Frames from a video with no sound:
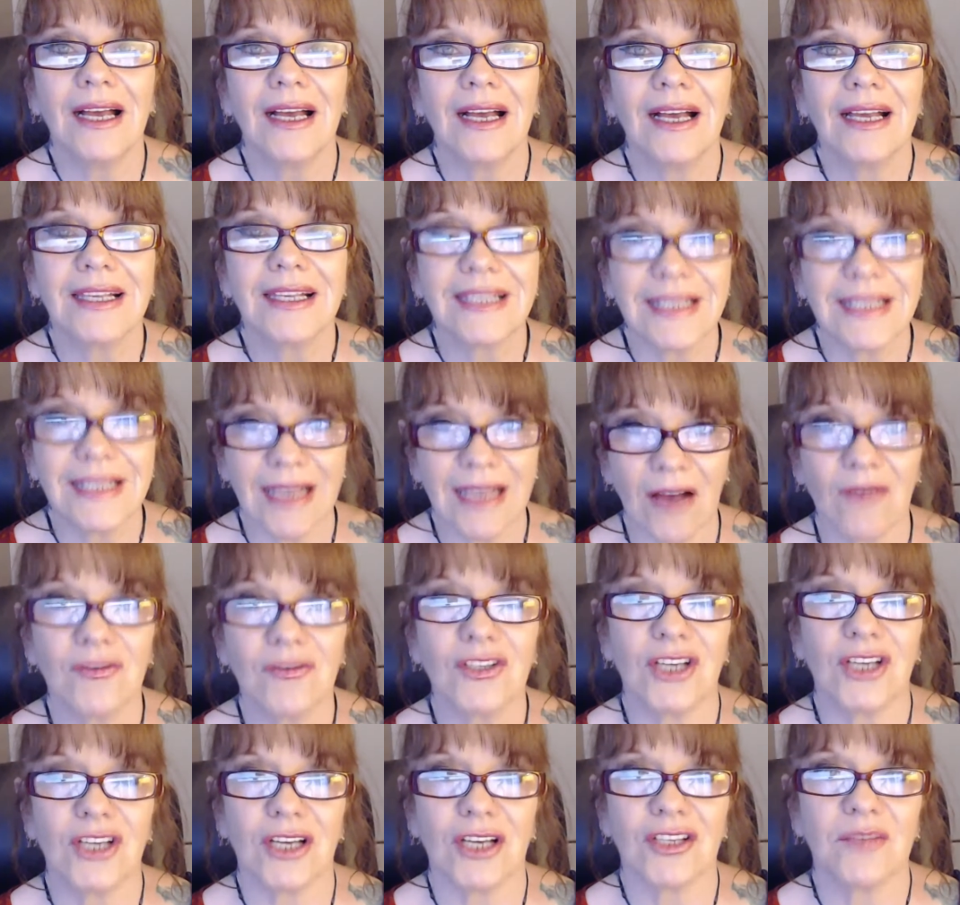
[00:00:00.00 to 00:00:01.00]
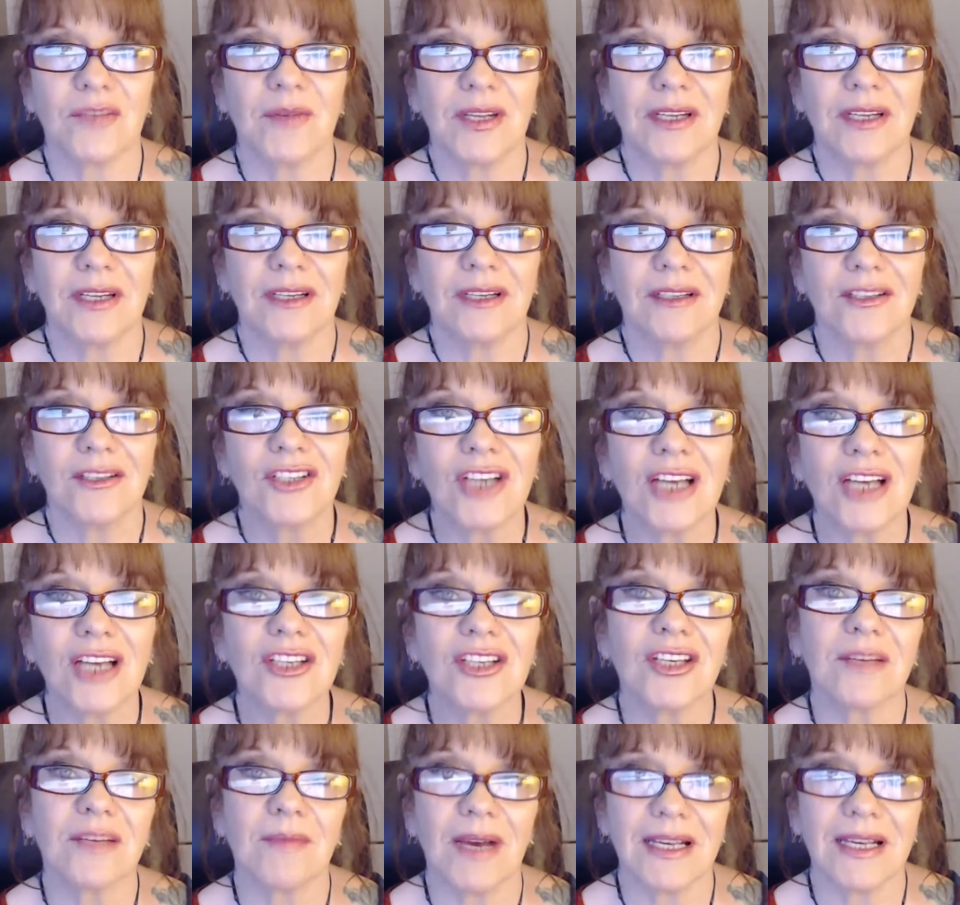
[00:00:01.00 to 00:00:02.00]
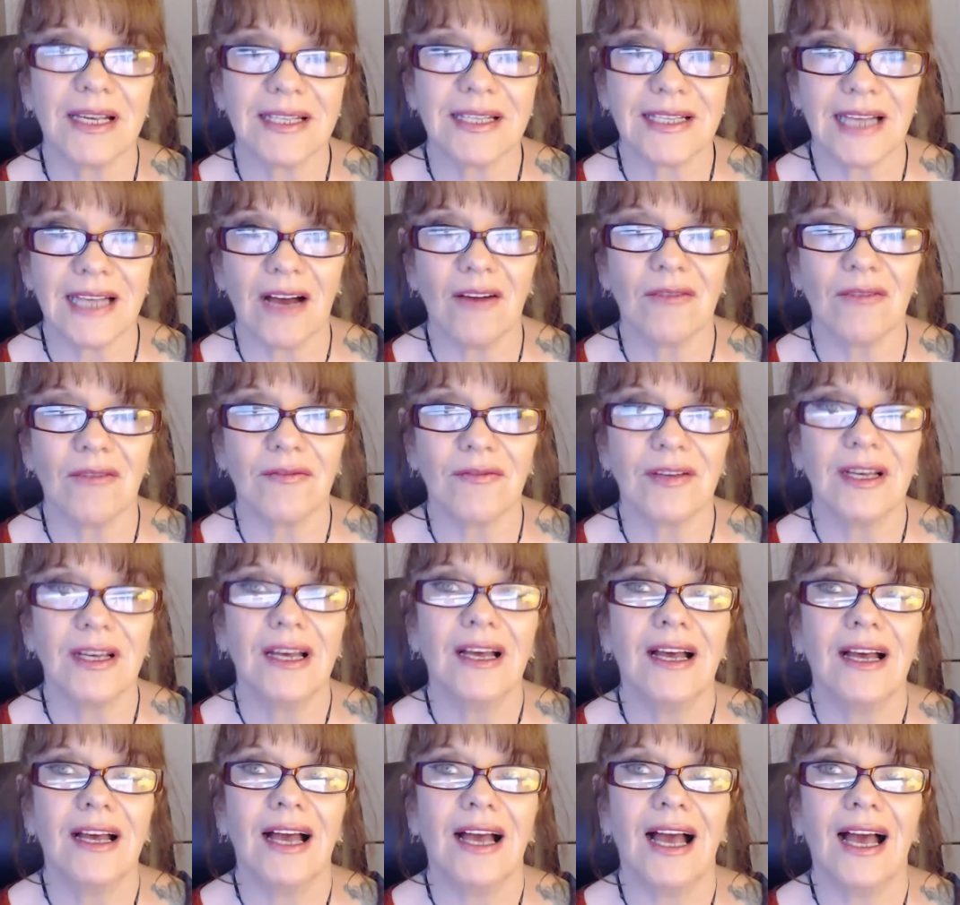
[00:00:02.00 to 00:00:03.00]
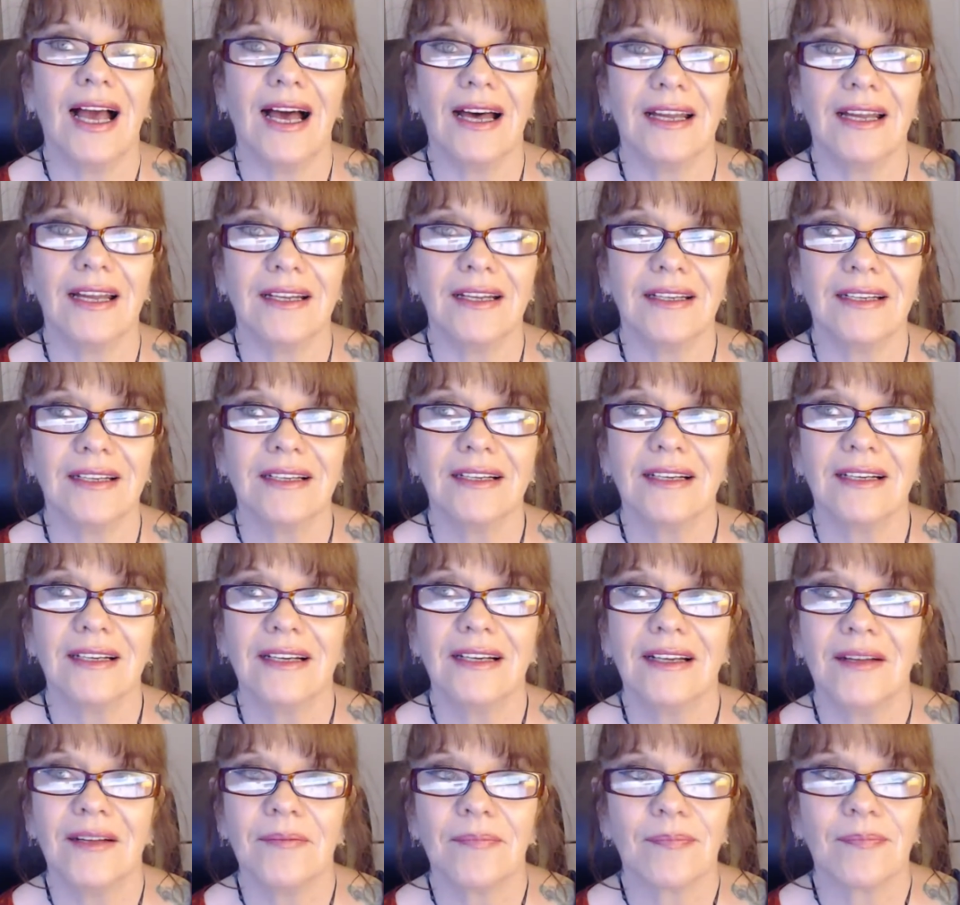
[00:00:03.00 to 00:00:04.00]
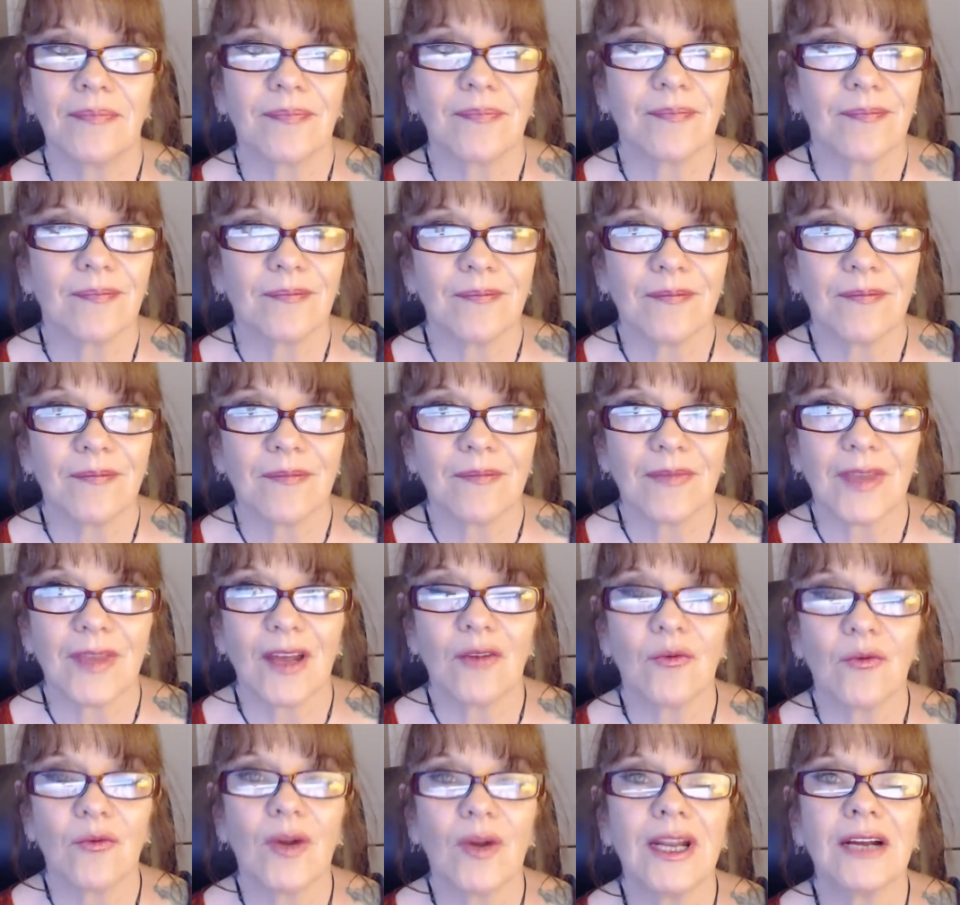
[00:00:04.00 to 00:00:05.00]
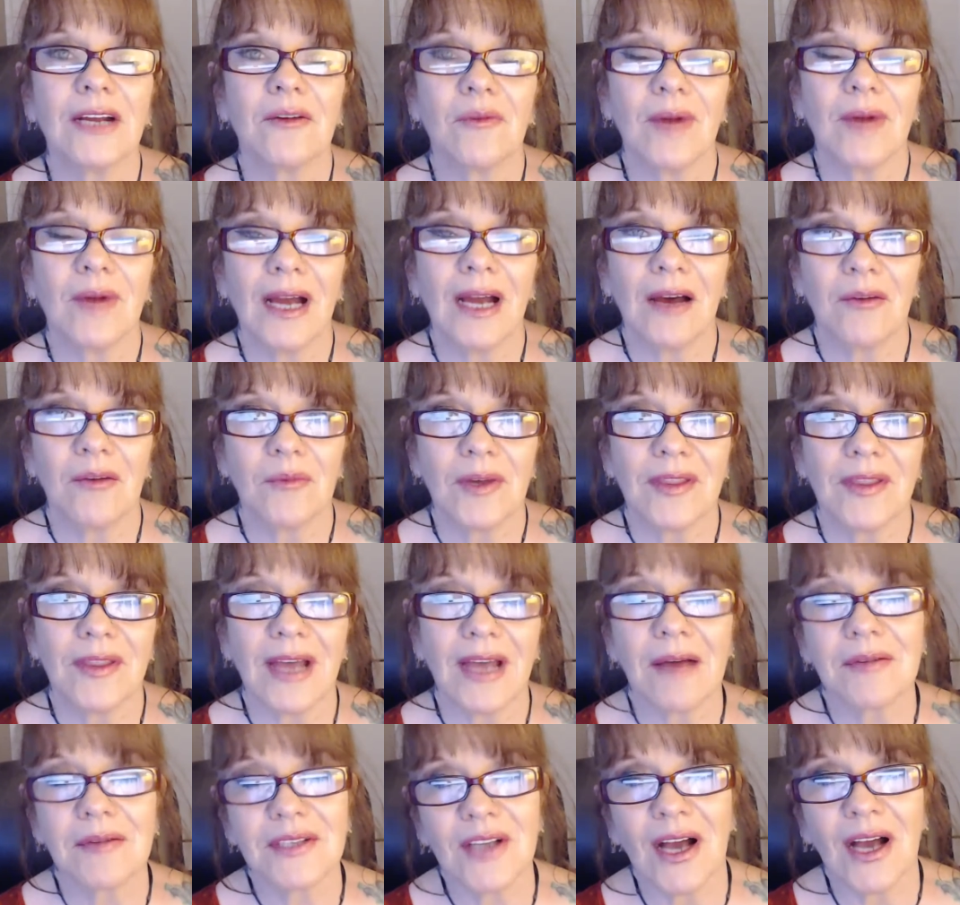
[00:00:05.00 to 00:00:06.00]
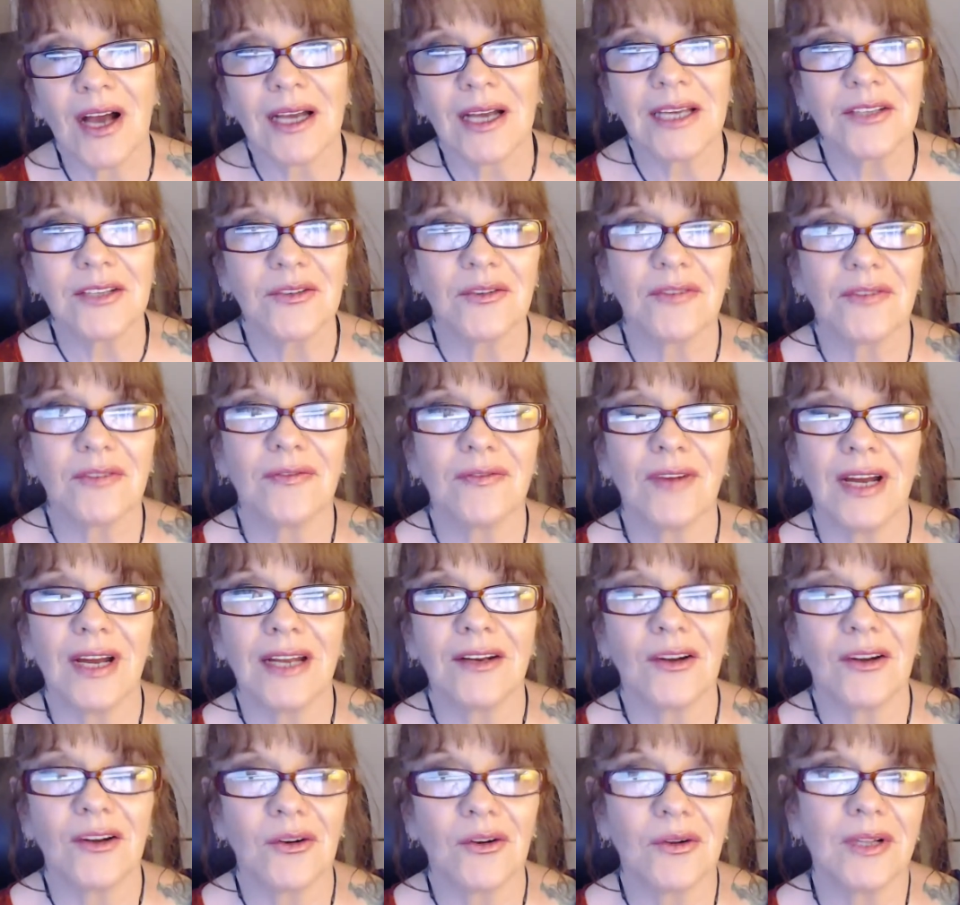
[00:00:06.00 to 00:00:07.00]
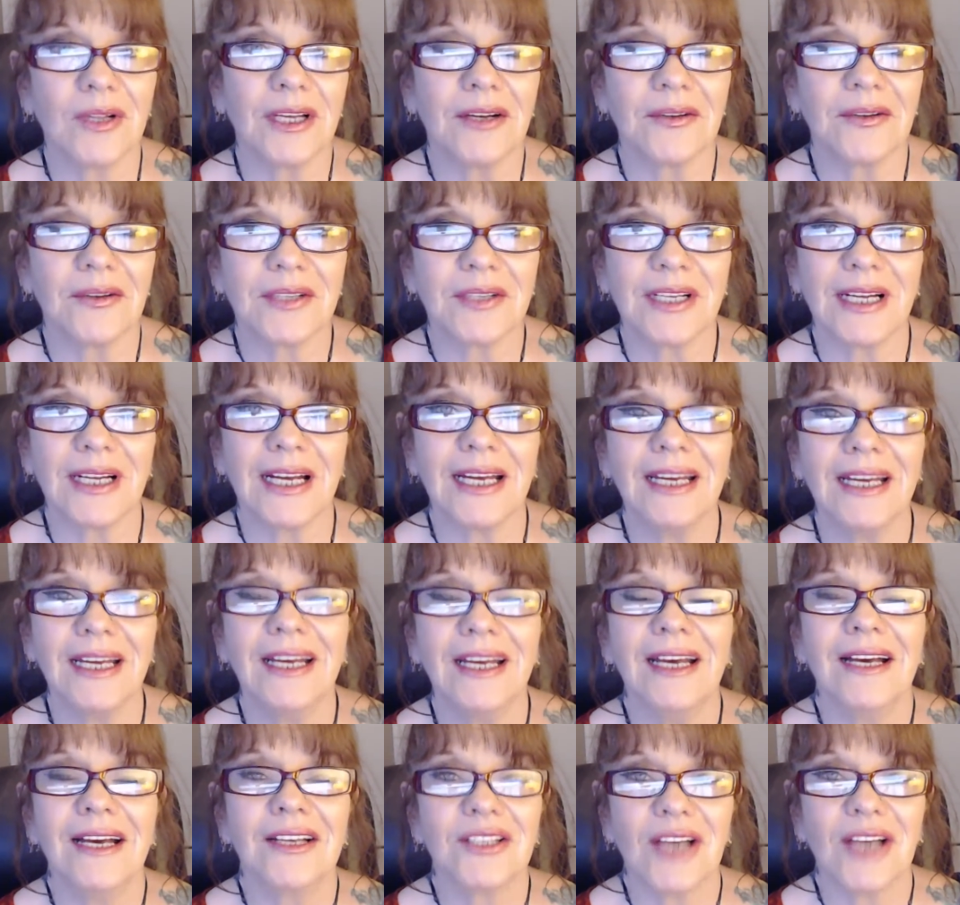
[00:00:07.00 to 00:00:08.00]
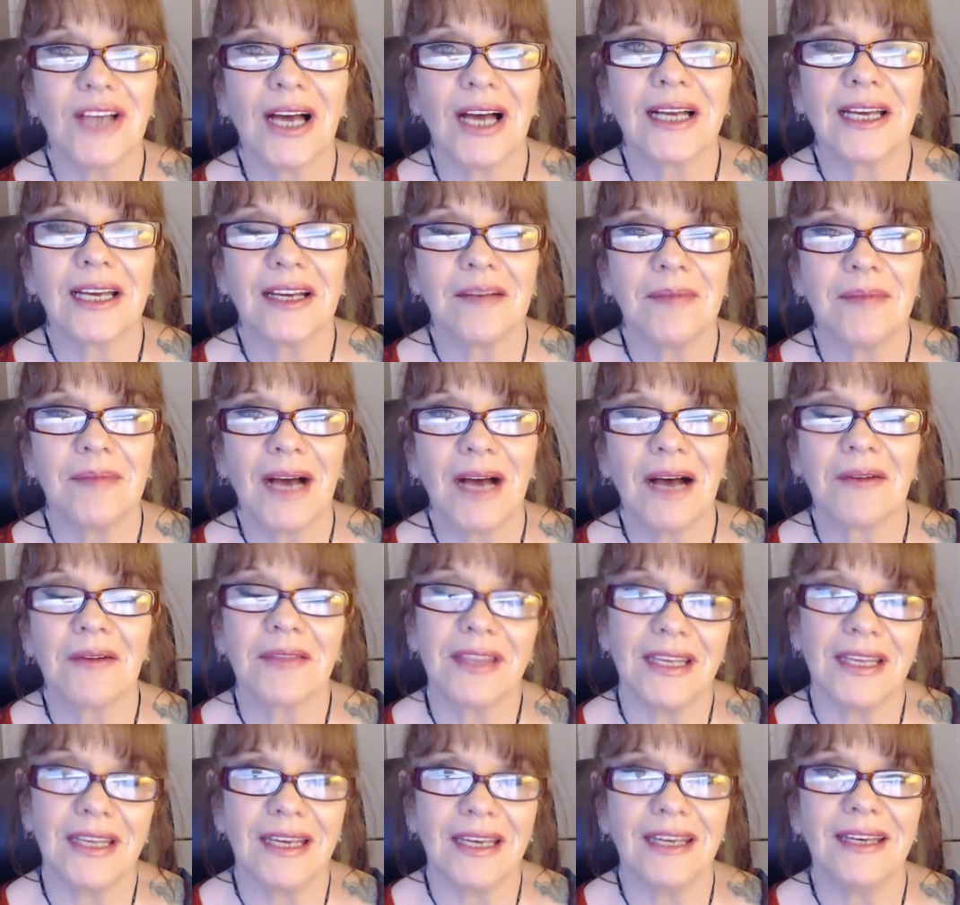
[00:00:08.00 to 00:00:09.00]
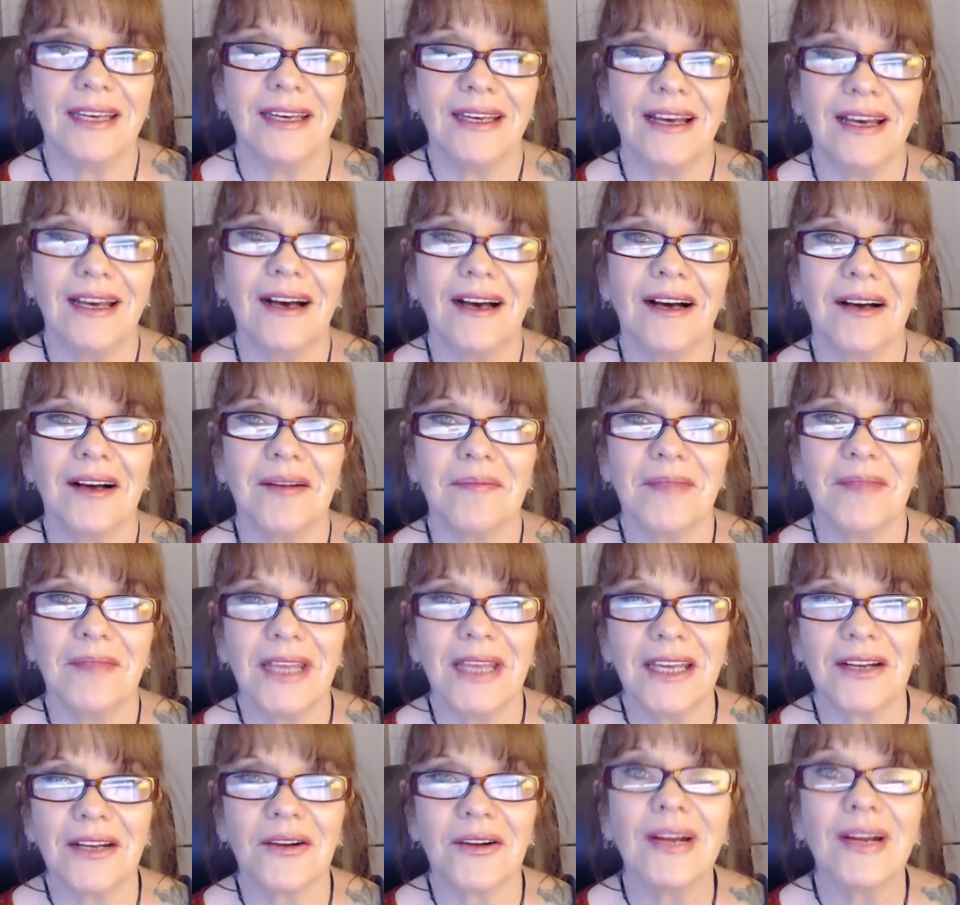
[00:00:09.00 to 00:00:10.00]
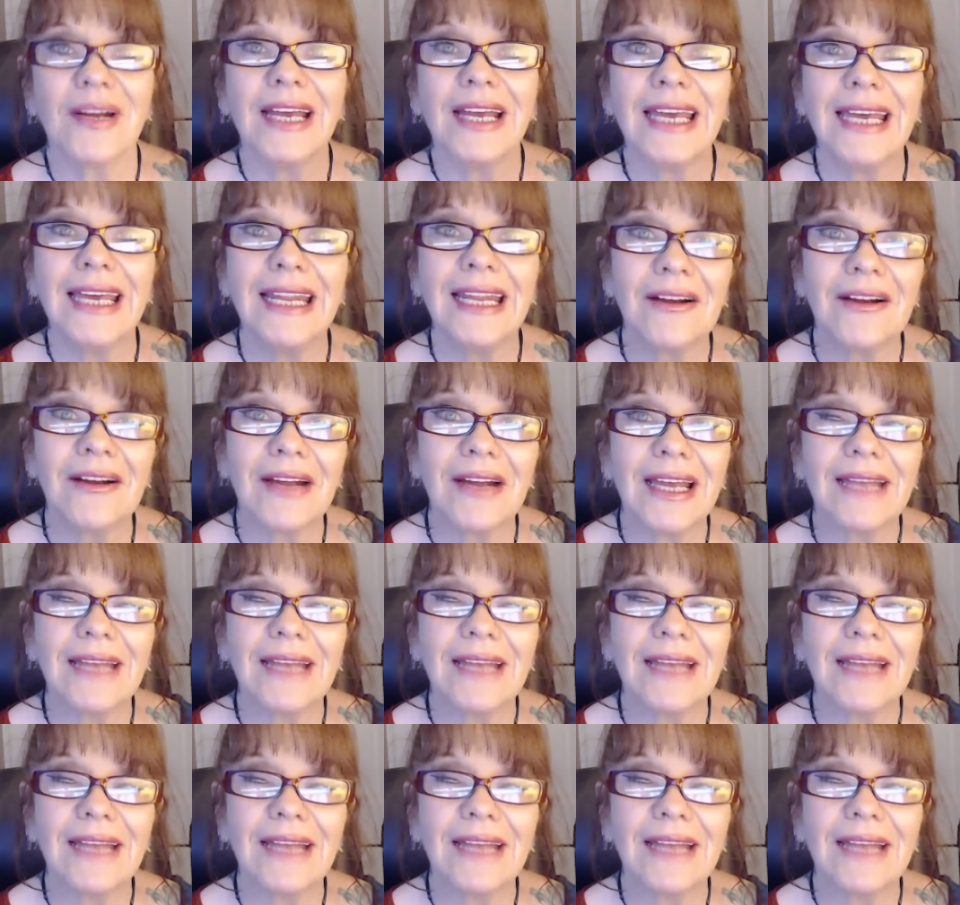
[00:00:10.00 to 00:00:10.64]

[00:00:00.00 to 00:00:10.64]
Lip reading: self-judgment, judging myself, and running around with, I was talking to a friend earlier today, talking about the inner itty